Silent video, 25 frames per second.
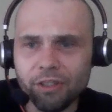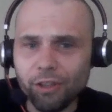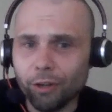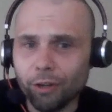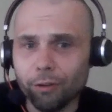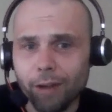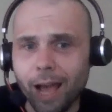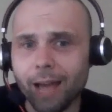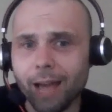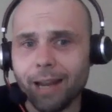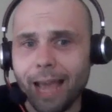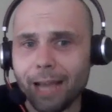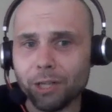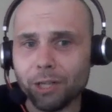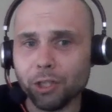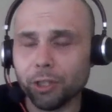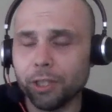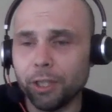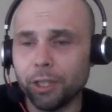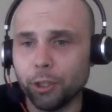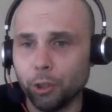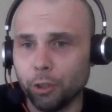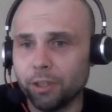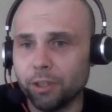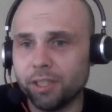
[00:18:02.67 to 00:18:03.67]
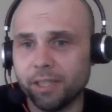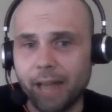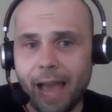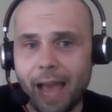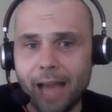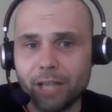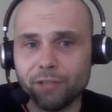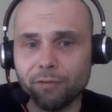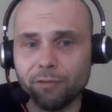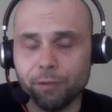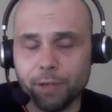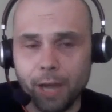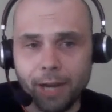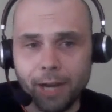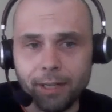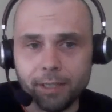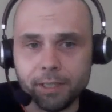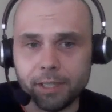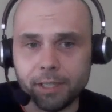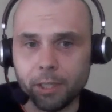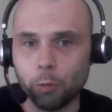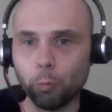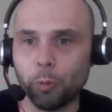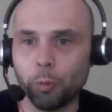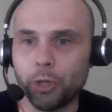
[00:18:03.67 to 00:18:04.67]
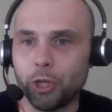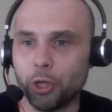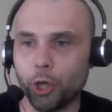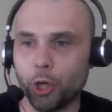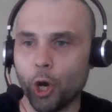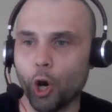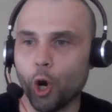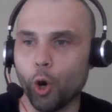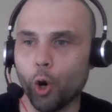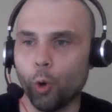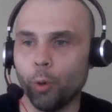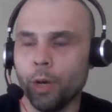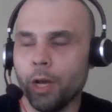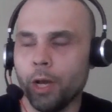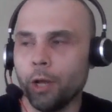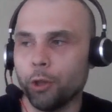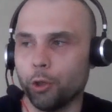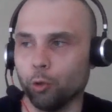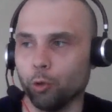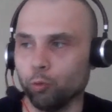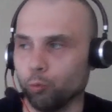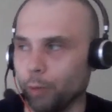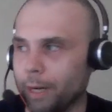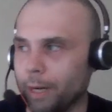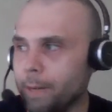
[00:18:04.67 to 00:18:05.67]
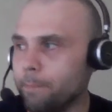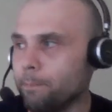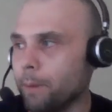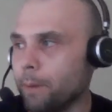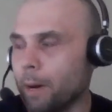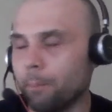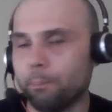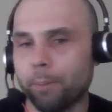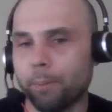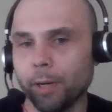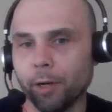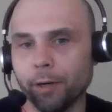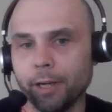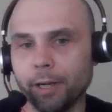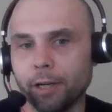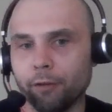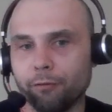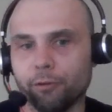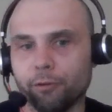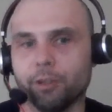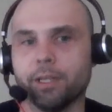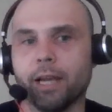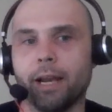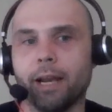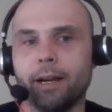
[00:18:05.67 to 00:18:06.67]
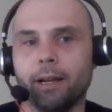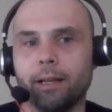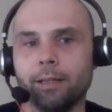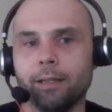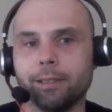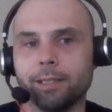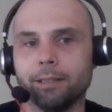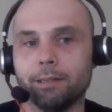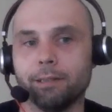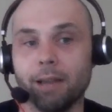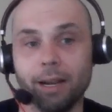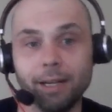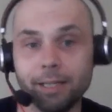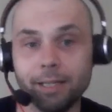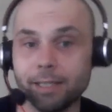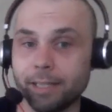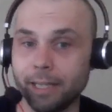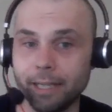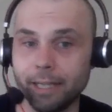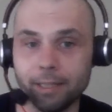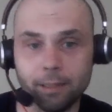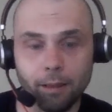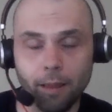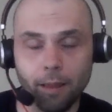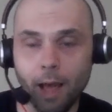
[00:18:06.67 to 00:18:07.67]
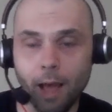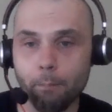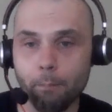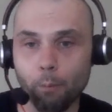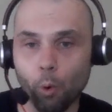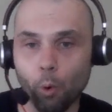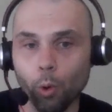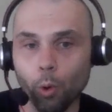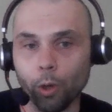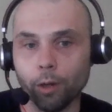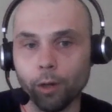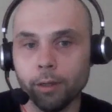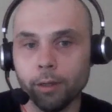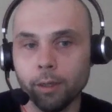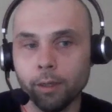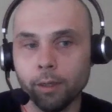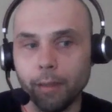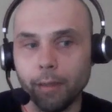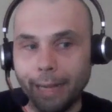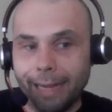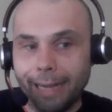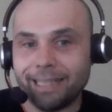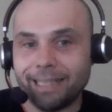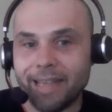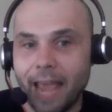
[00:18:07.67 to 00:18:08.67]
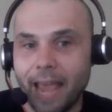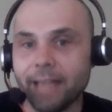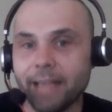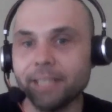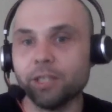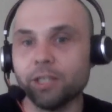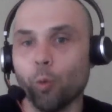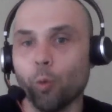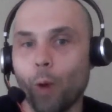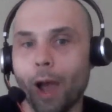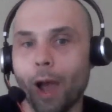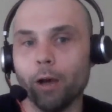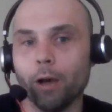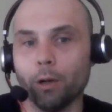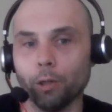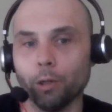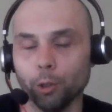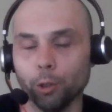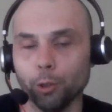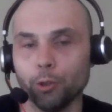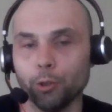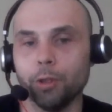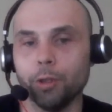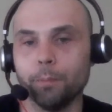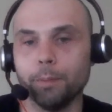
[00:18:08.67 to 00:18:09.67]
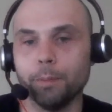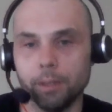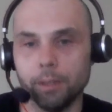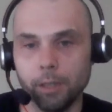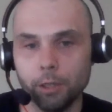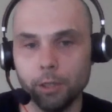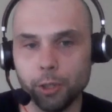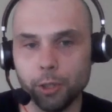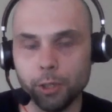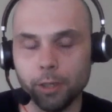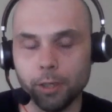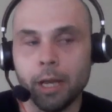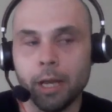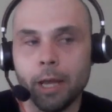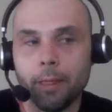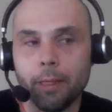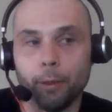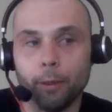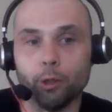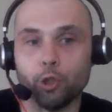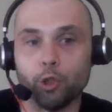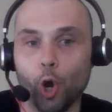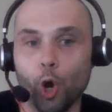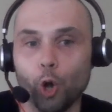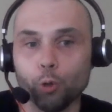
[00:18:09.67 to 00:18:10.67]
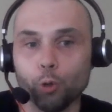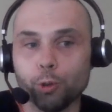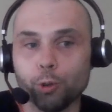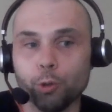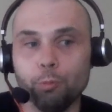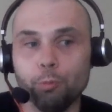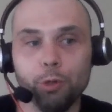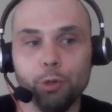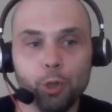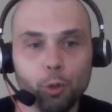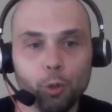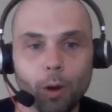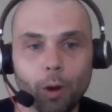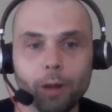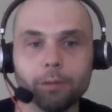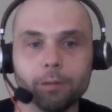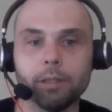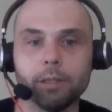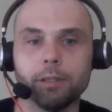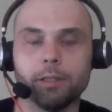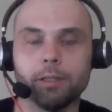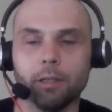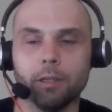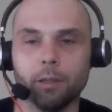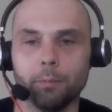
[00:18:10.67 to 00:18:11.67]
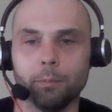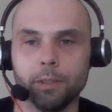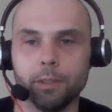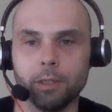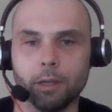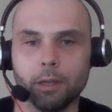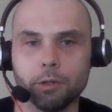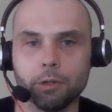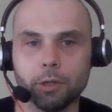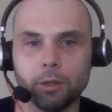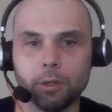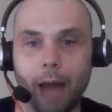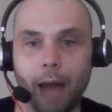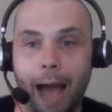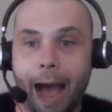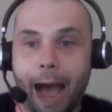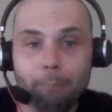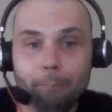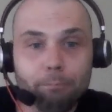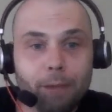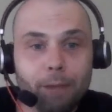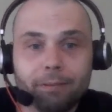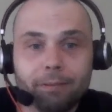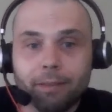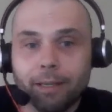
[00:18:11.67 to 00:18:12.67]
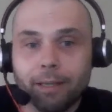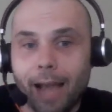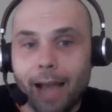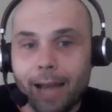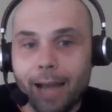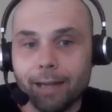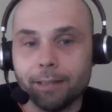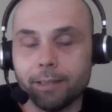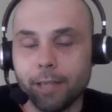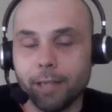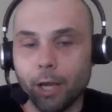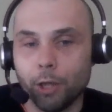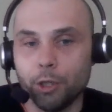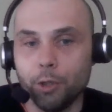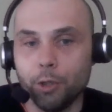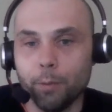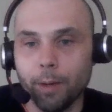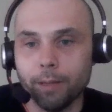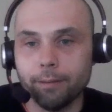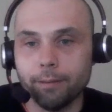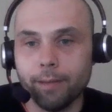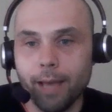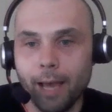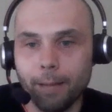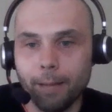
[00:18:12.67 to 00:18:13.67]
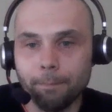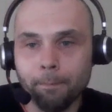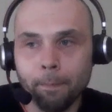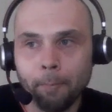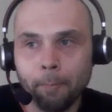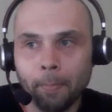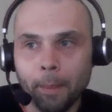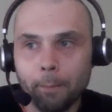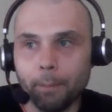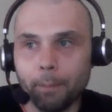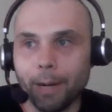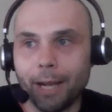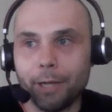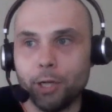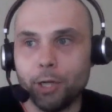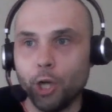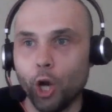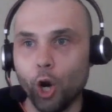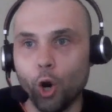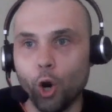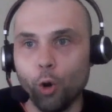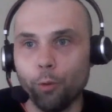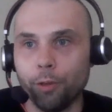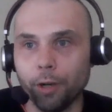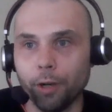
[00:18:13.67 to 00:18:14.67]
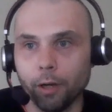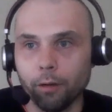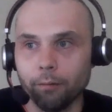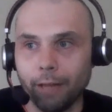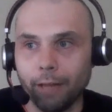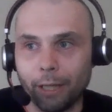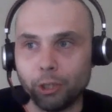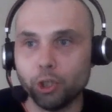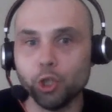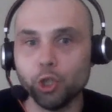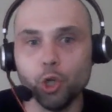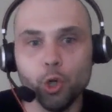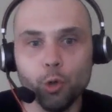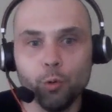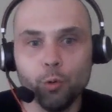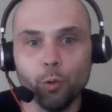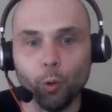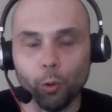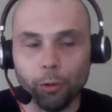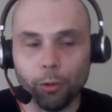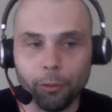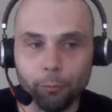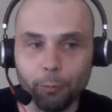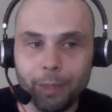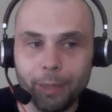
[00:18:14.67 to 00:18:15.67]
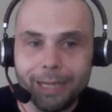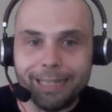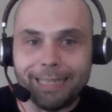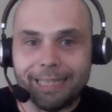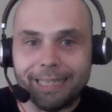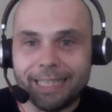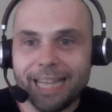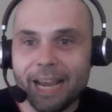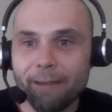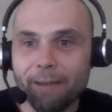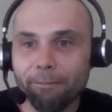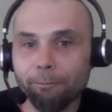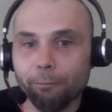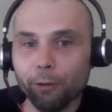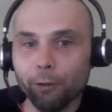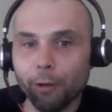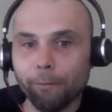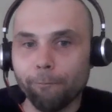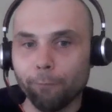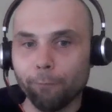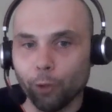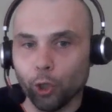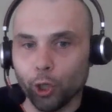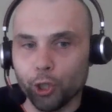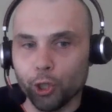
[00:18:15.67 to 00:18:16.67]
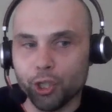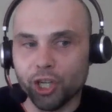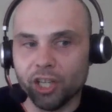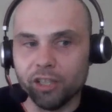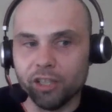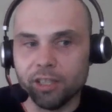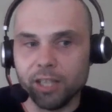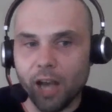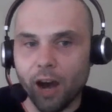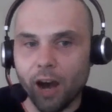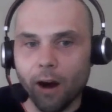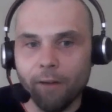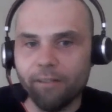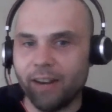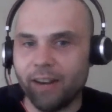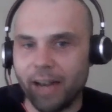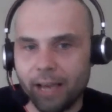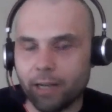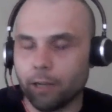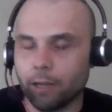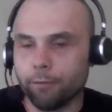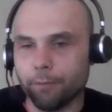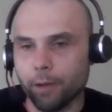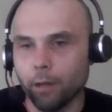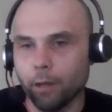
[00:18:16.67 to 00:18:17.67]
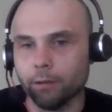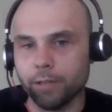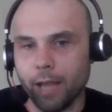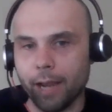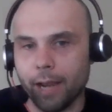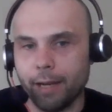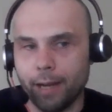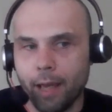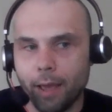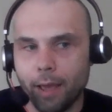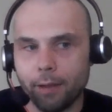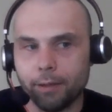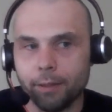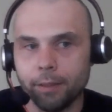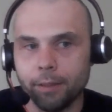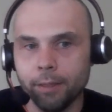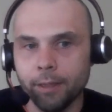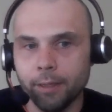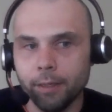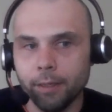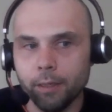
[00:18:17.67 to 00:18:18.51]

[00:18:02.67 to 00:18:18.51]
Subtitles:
they're not actually a good stash for Dynasty. We know the ramp-up period for tight ends in Dynasty is a lot more. It takes a while to learn the position. There's also nuances to the position. I'm not the guy to tell you about that, but I know there are like 2 or 3 different versions of an NFL tight end.